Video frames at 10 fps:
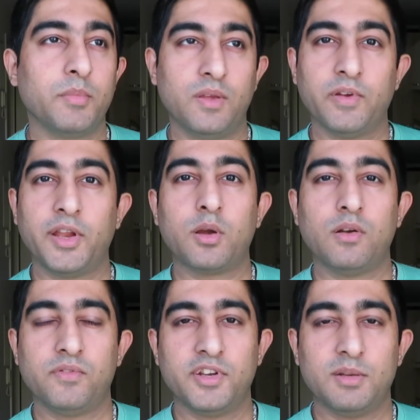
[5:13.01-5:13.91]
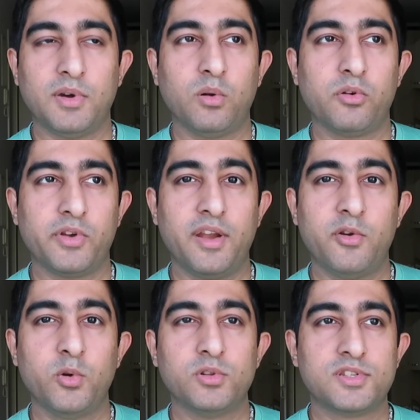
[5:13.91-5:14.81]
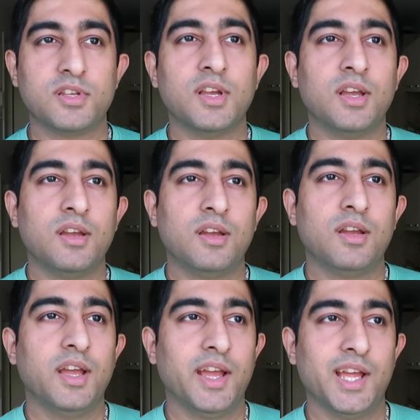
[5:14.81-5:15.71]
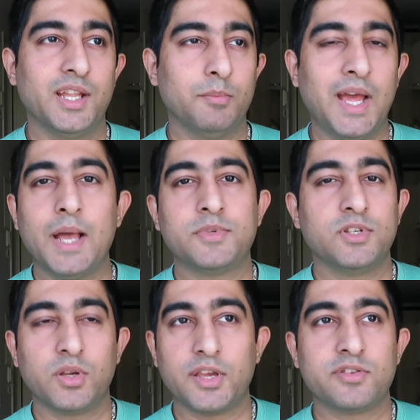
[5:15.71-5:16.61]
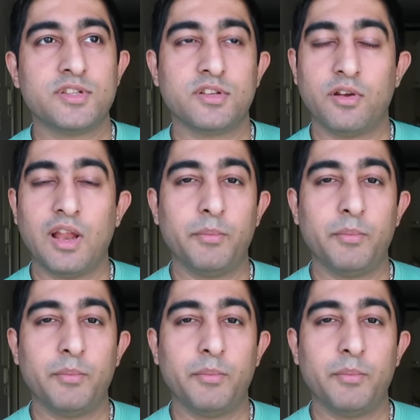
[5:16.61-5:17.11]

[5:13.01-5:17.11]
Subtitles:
be very confident about train routes and maps and locations, and